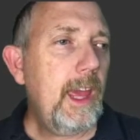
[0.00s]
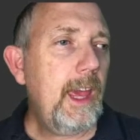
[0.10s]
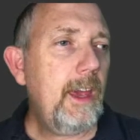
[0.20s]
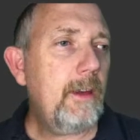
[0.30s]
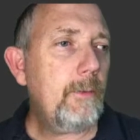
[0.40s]

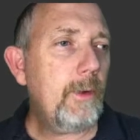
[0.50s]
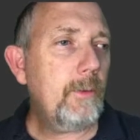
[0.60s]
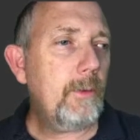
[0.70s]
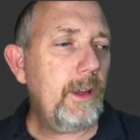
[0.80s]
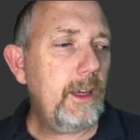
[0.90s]
And
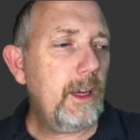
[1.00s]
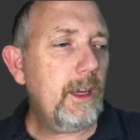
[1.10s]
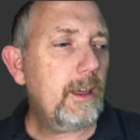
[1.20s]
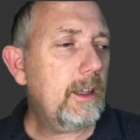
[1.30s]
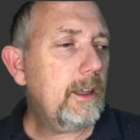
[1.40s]
when we
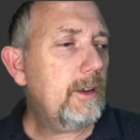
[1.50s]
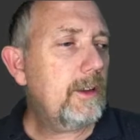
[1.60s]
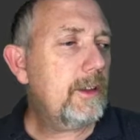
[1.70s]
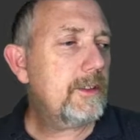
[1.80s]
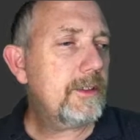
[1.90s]
click on
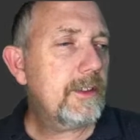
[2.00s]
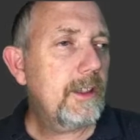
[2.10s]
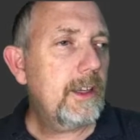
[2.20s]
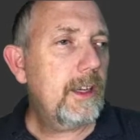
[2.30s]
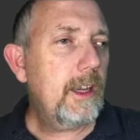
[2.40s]
this
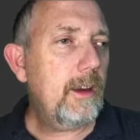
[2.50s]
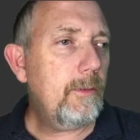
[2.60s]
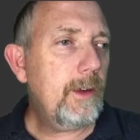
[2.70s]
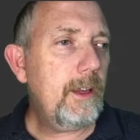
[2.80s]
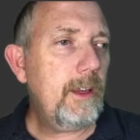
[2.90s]
and
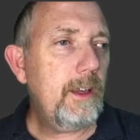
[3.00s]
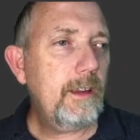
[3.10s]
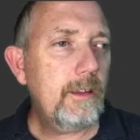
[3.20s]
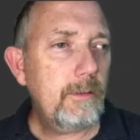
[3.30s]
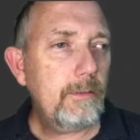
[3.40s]
we
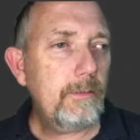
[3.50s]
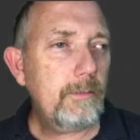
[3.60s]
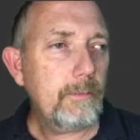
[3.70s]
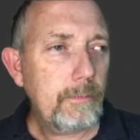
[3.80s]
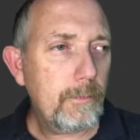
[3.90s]

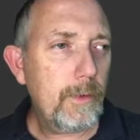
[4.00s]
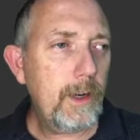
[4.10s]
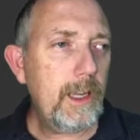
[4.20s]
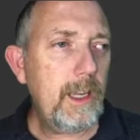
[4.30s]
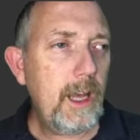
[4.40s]

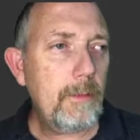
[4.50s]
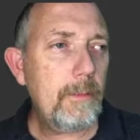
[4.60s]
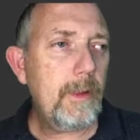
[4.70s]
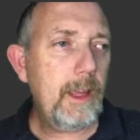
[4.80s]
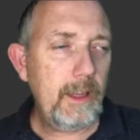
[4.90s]
bring it up,
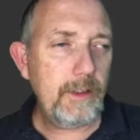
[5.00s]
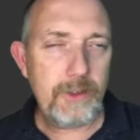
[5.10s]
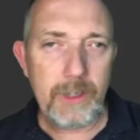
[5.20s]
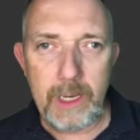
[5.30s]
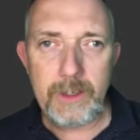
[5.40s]
it
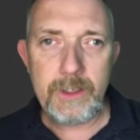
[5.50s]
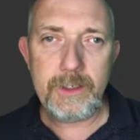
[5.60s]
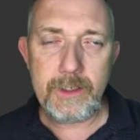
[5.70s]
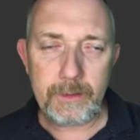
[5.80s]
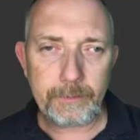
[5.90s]

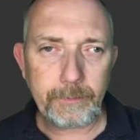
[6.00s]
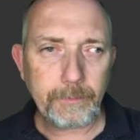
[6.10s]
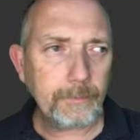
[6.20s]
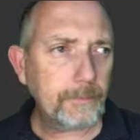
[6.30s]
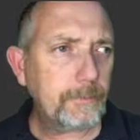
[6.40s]
changes
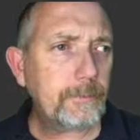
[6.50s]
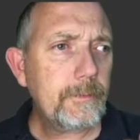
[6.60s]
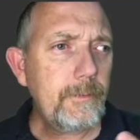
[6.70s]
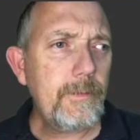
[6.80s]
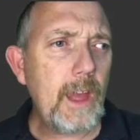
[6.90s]

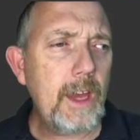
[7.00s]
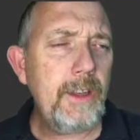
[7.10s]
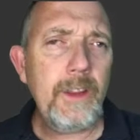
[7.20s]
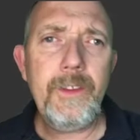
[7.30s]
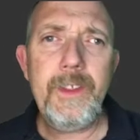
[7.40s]

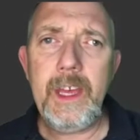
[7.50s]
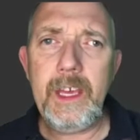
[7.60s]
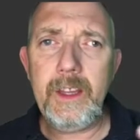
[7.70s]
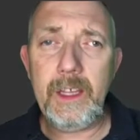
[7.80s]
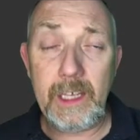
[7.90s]
another thing
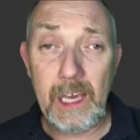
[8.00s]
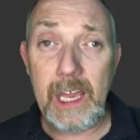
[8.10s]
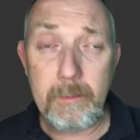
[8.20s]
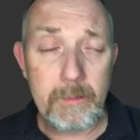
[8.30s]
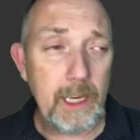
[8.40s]
in the
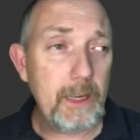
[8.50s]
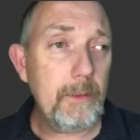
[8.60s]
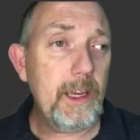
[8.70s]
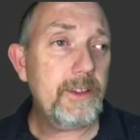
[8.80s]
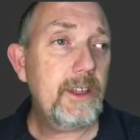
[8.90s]
game
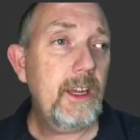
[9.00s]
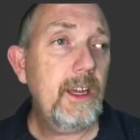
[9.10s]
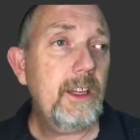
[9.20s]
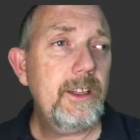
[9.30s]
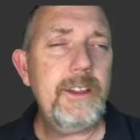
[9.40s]
database
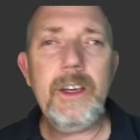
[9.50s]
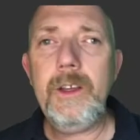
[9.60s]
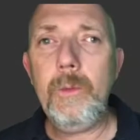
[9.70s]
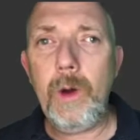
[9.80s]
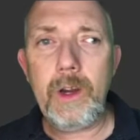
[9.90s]
to tell
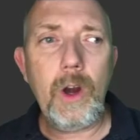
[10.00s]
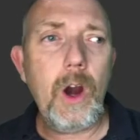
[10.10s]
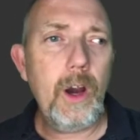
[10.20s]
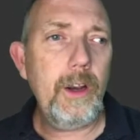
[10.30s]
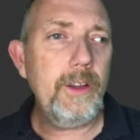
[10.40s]
you what
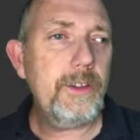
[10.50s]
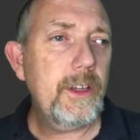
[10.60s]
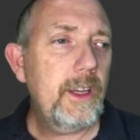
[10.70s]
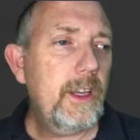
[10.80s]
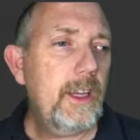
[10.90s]
card is
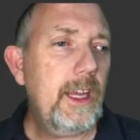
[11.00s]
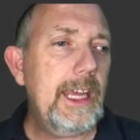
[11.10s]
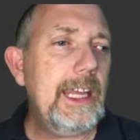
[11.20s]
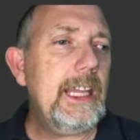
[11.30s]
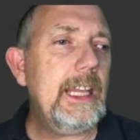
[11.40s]

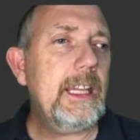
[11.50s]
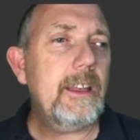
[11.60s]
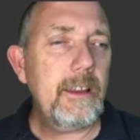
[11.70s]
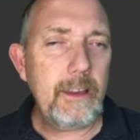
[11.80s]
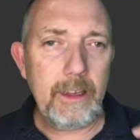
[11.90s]
going